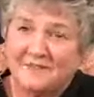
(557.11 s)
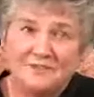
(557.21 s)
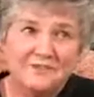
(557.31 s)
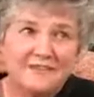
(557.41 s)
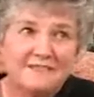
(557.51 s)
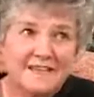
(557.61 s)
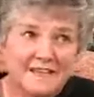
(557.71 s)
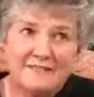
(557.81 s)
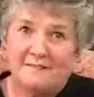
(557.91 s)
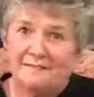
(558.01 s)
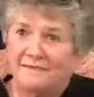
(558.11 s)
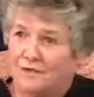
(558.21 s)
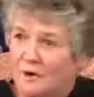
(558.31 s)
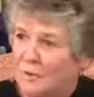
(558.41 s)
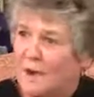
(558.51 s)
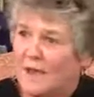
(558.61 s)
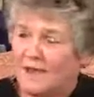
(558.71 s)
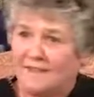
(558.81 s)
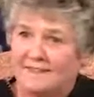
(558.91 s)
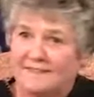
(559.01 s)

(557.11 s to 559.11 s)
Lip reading: She'll just tell them, go away.